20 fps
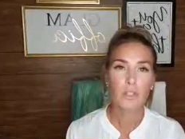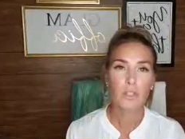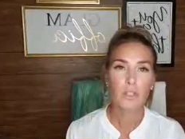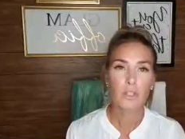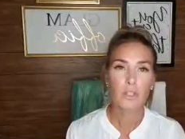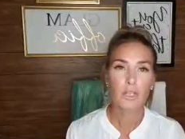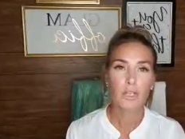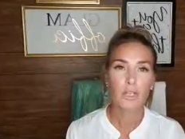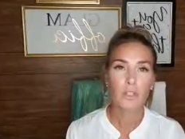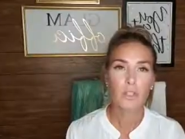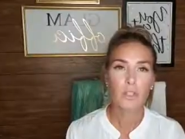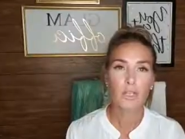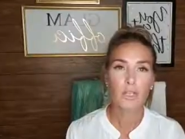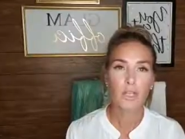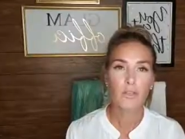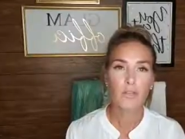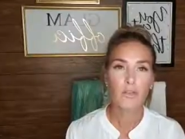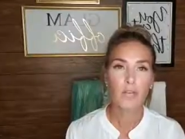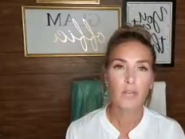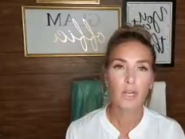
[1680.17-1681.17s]
to say is that
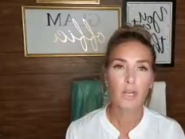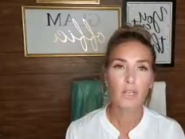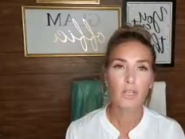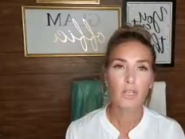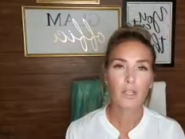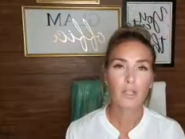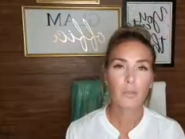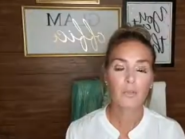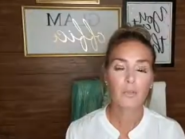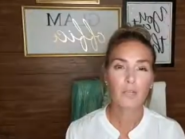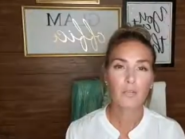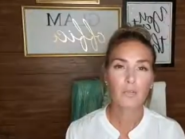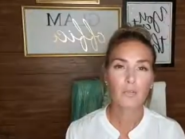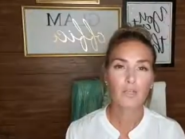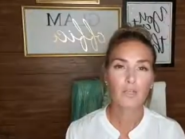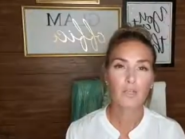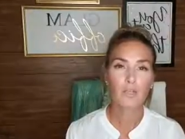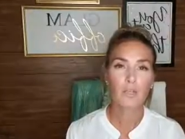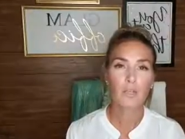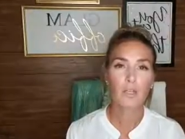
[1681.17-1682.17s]
I find a quote
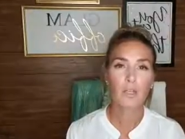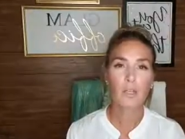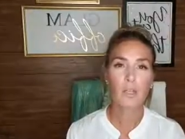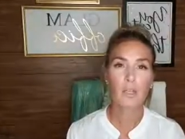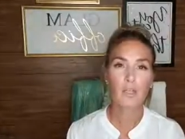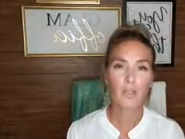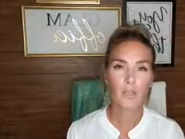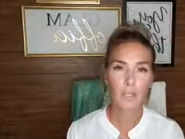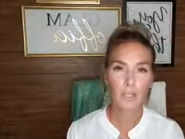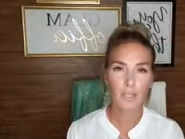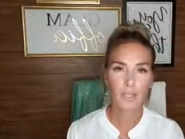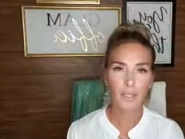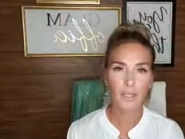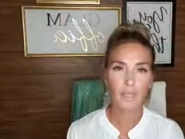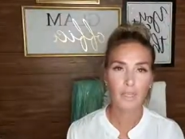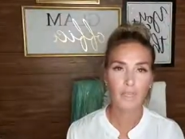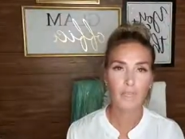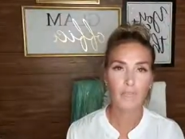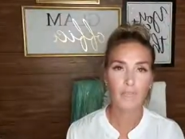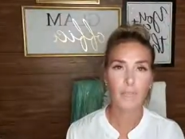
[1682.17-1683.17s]
and I like it.
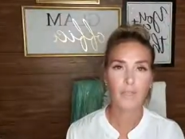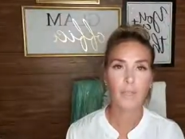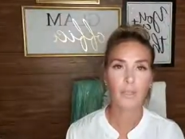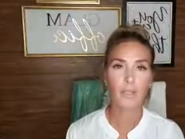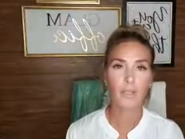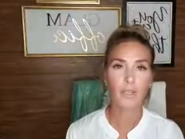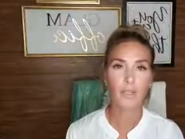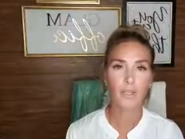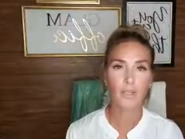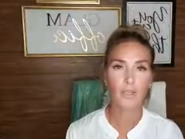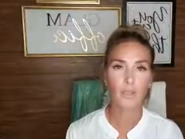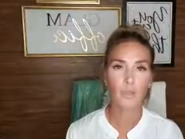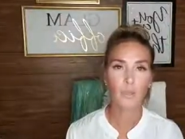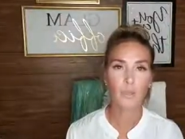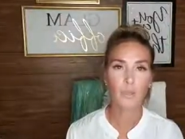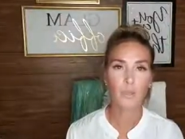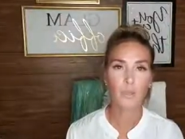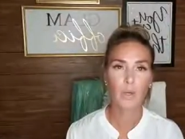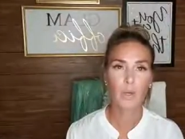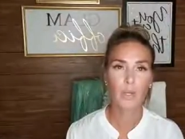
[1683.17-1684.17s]
And I like the
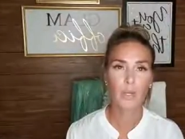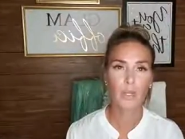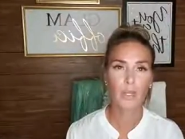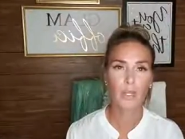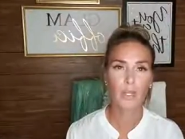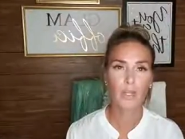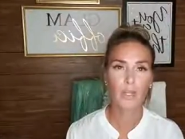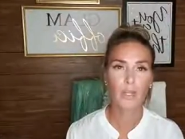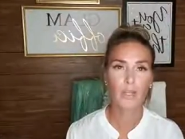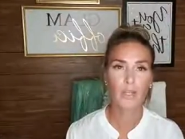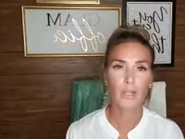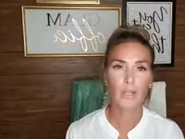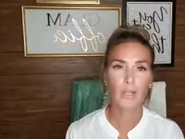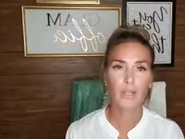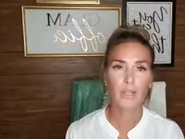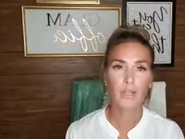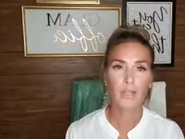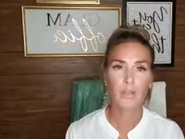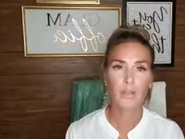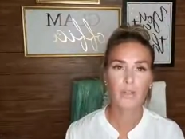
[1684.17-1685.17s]
image behind it.
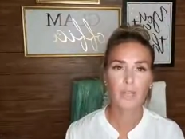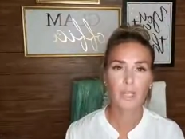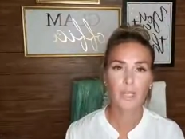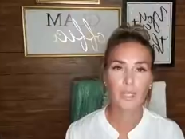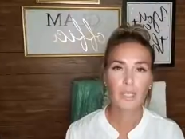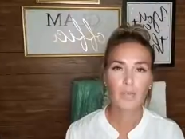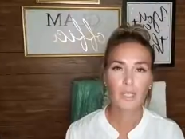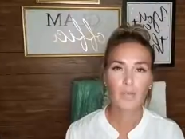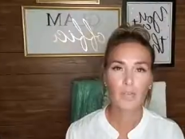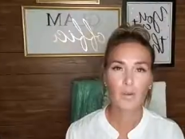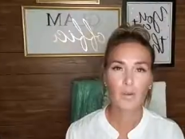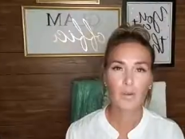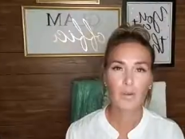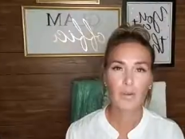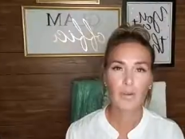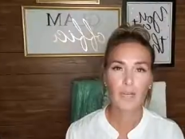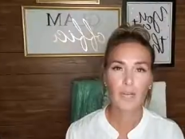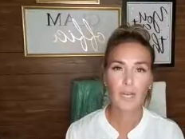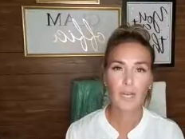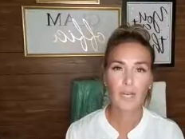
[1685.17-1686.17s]
If I take that quote
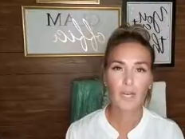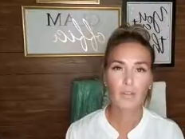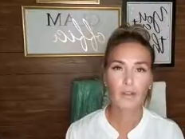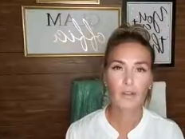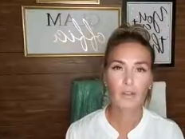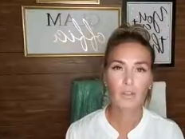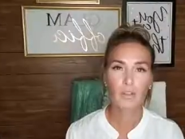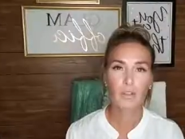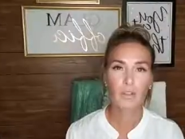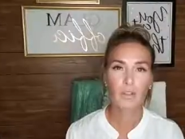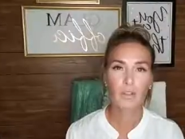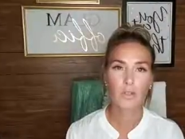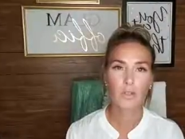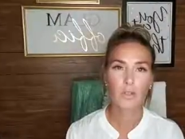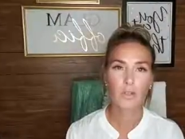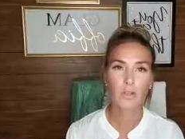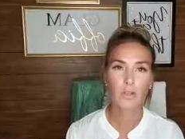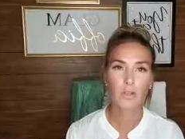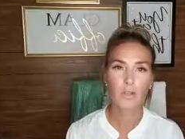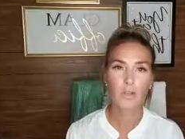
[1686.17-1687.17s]
and I add hearts or
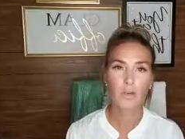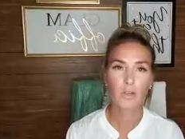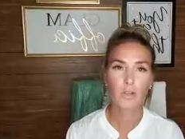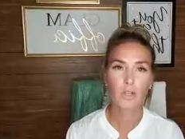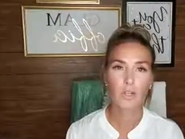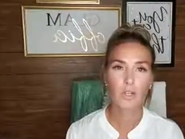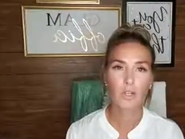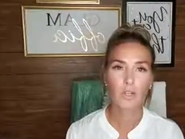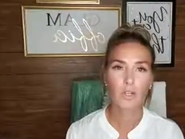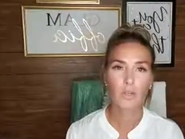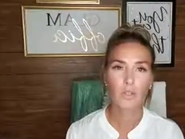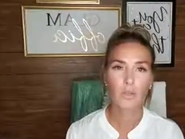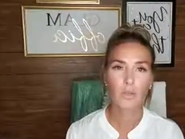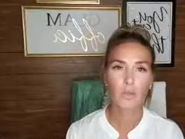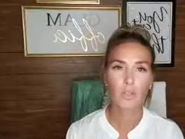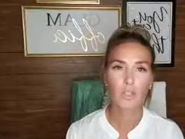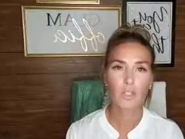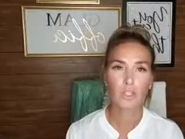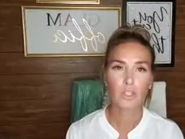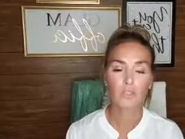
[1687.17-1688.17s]
like an oh my gosh
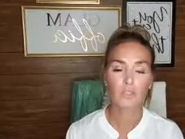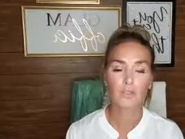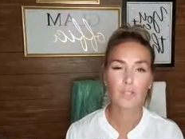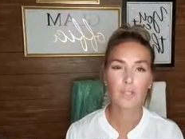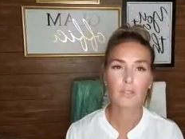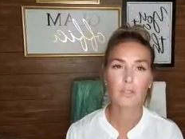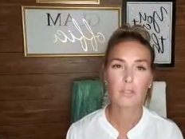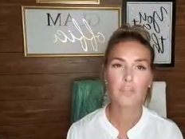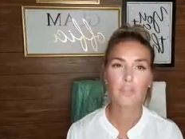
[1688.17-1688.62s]
emoji to it,